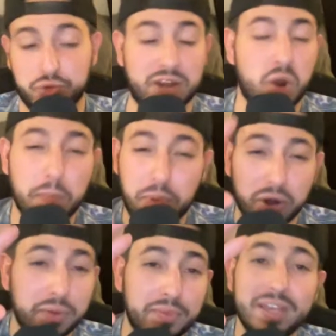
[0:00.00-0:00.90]
I don't put
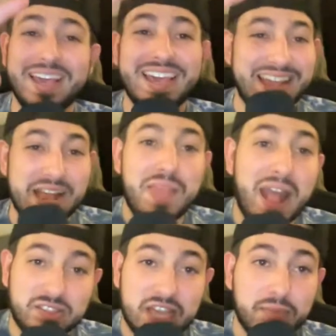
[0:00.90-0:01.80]
him in
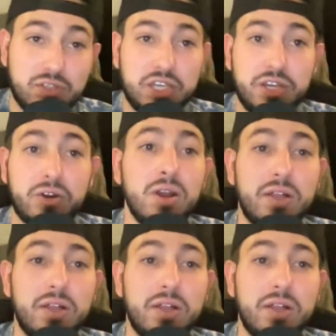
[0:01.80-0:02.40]
that same tier.